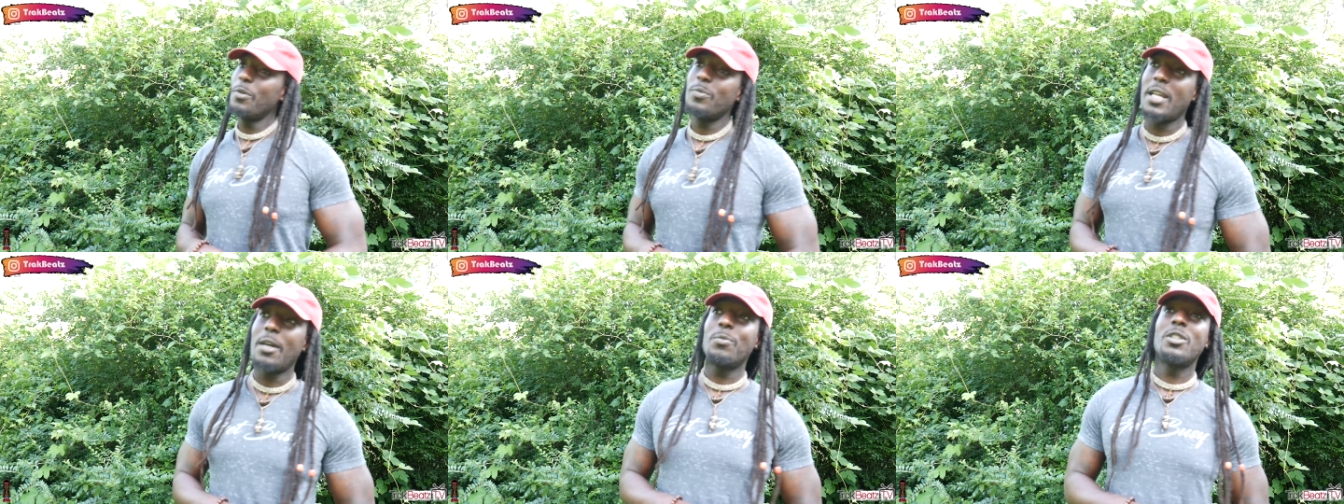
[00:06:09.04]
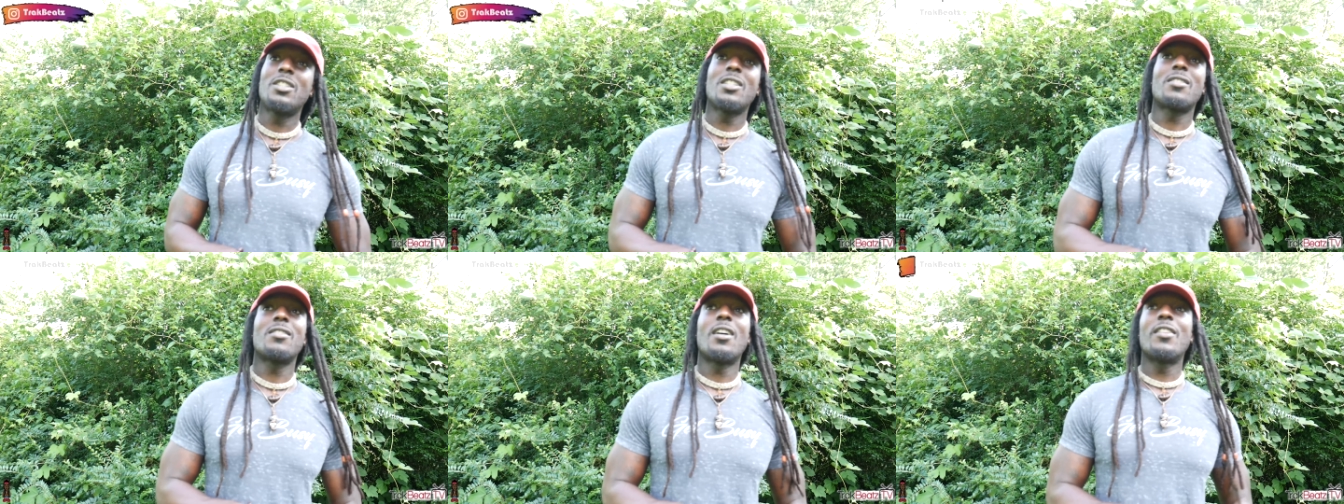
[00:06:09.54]
that was
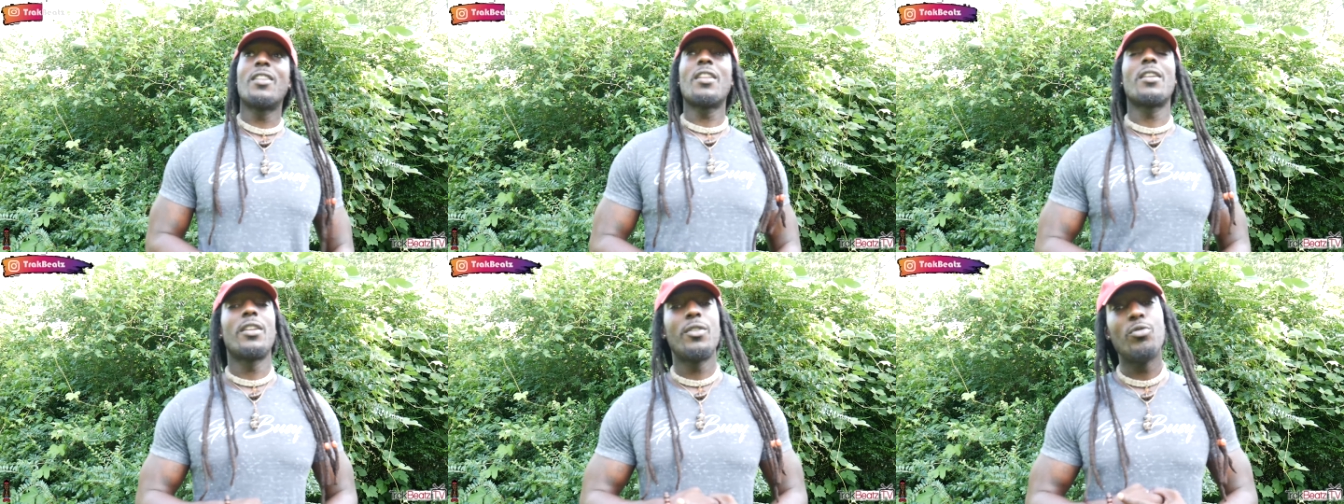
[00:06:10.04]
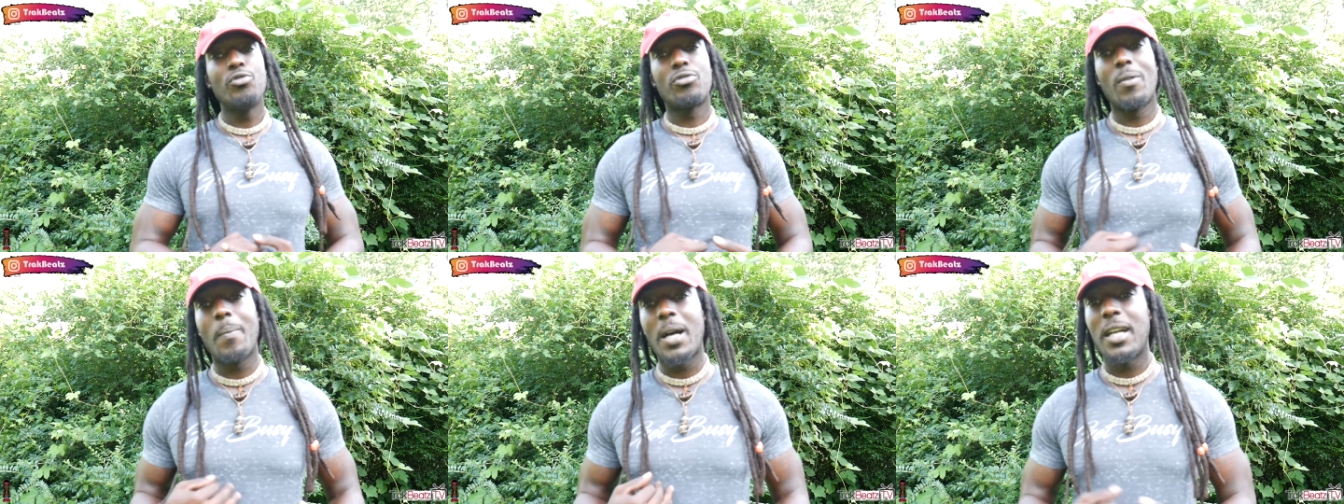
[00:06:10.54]
just another huge
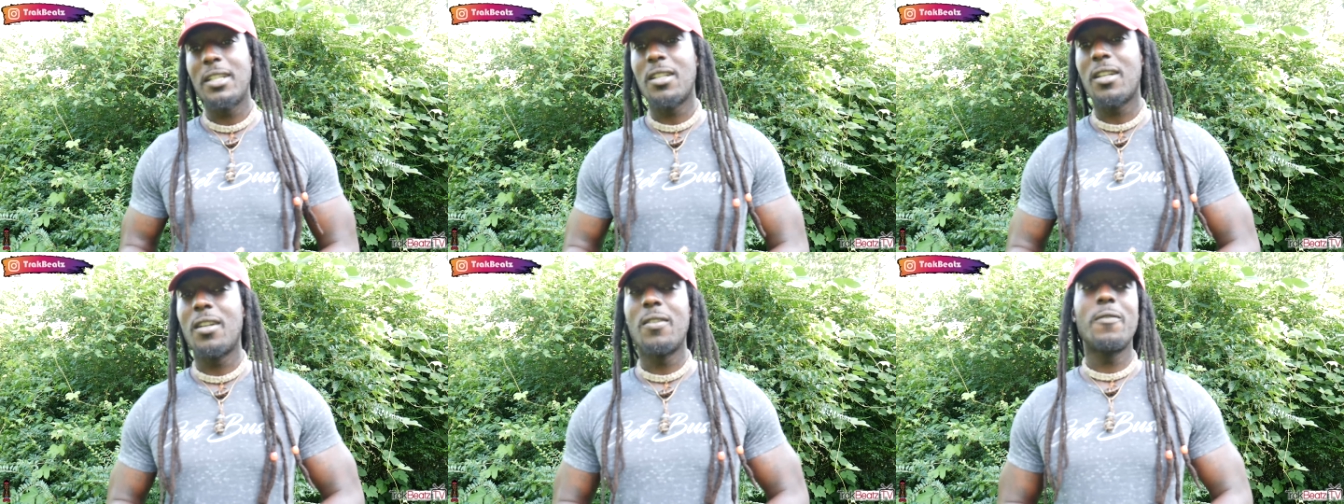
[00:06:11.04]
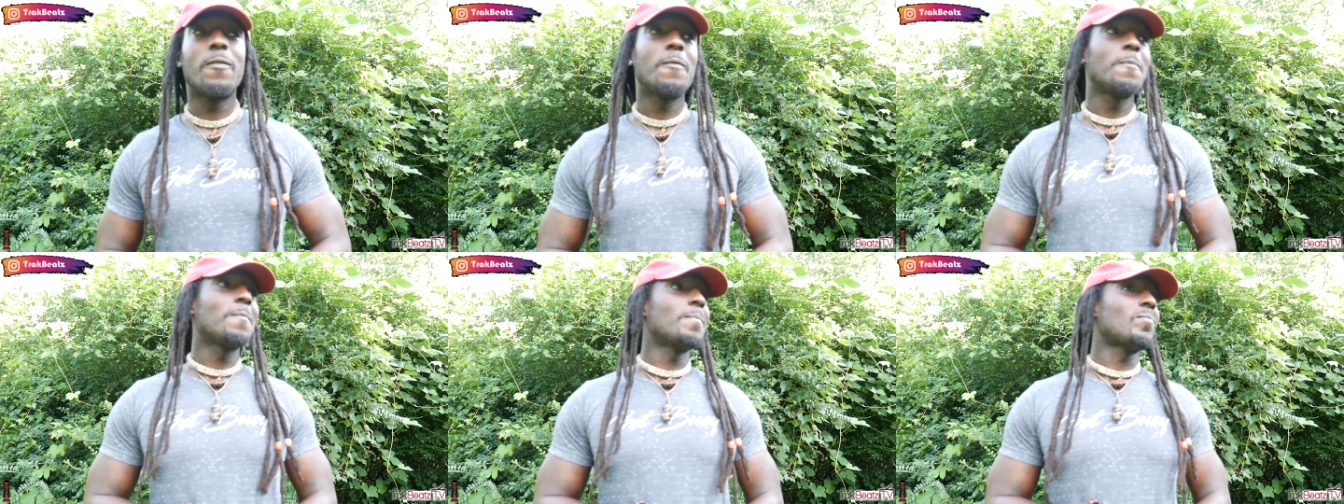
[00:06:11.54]
reminder of
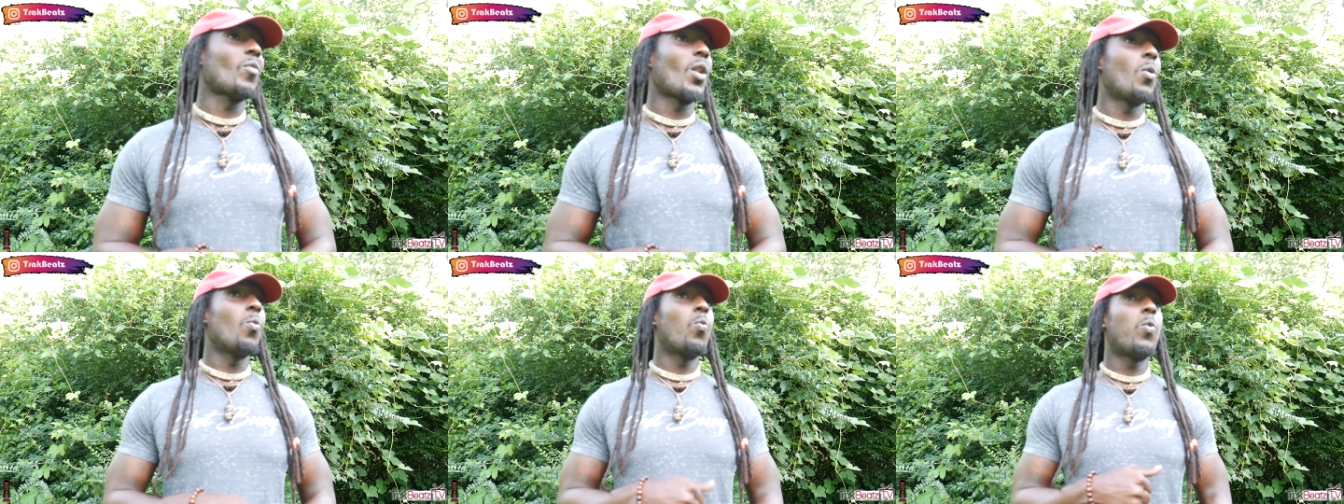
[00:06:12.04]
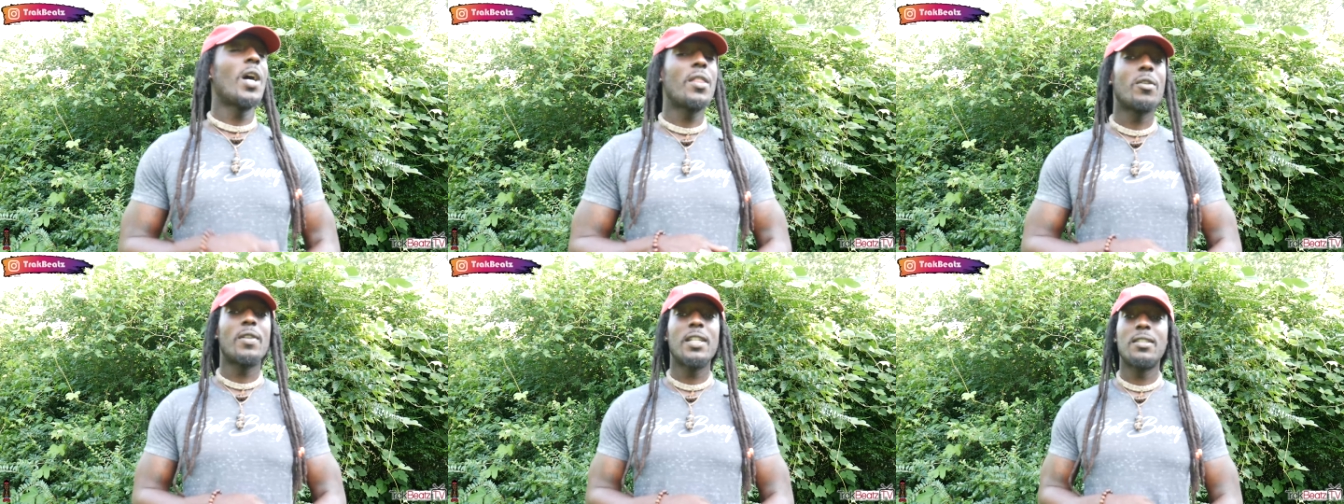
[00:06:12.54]

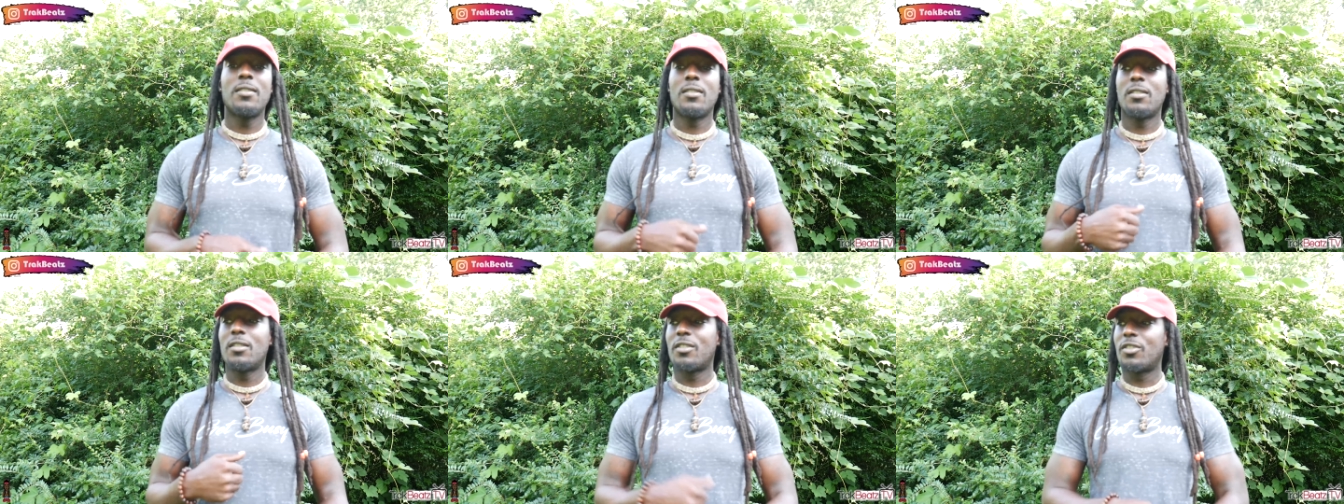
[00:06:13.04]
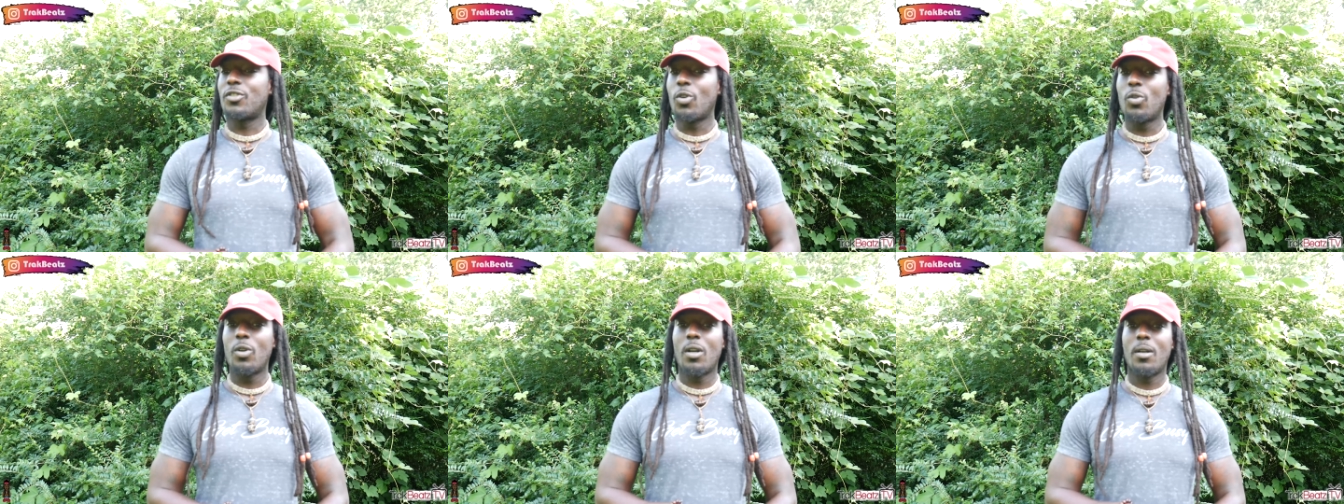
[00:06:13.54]
weathering the
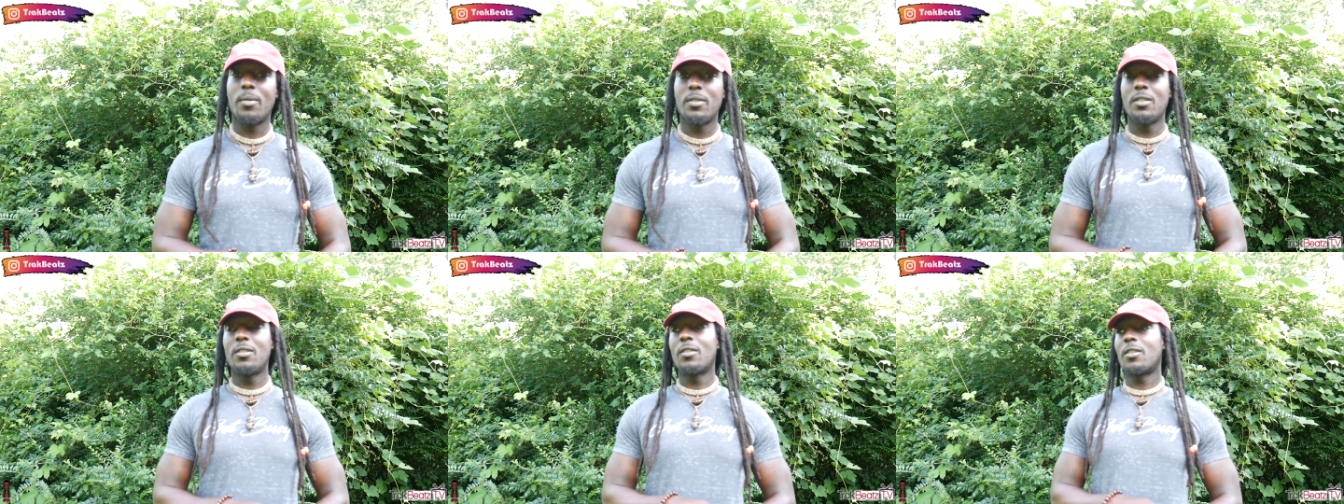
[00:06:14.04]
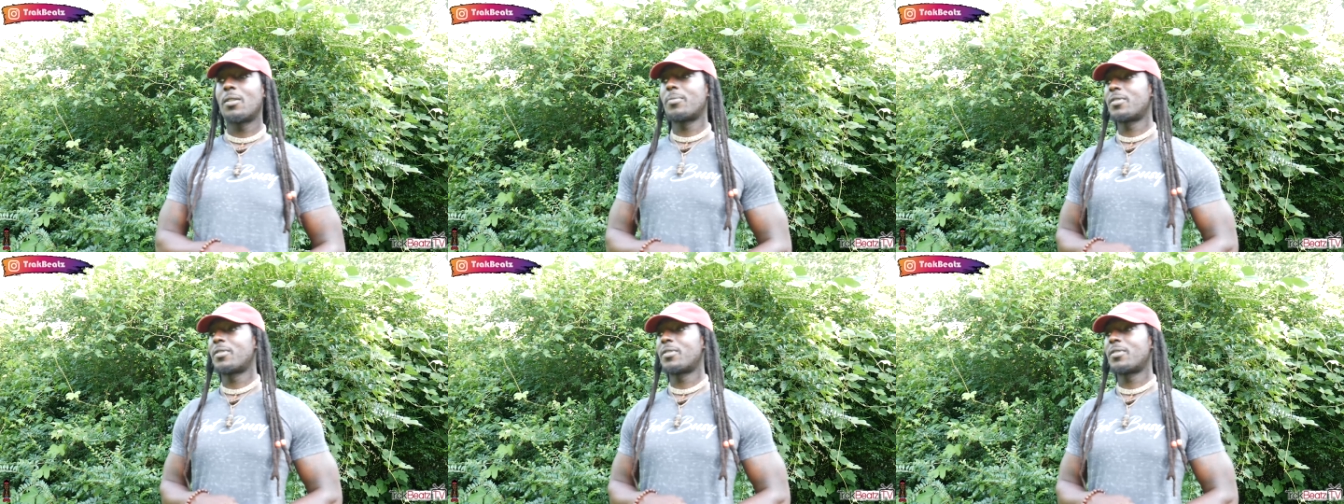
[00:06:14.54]
storm. You know what I'm